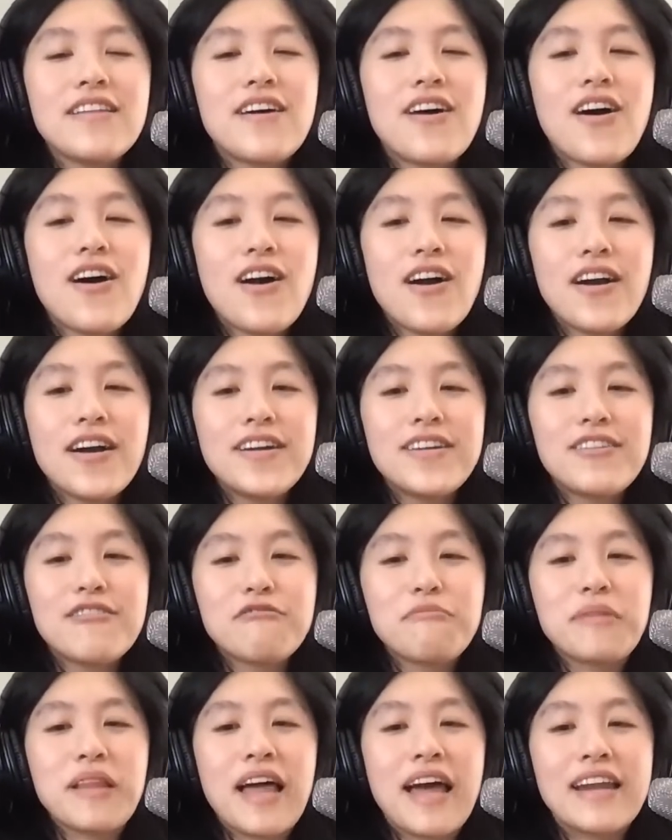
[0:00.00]
the heart of
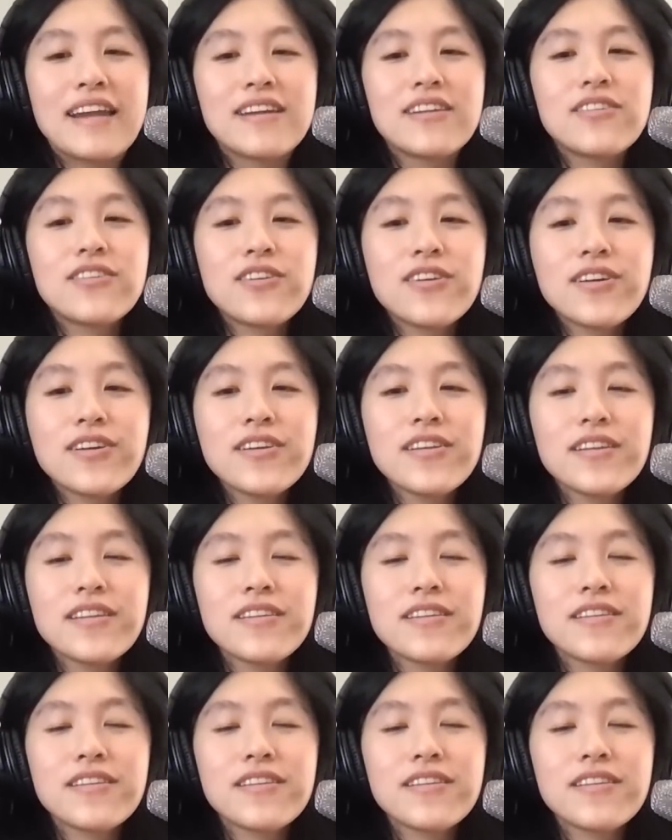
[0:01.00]
planet Earth,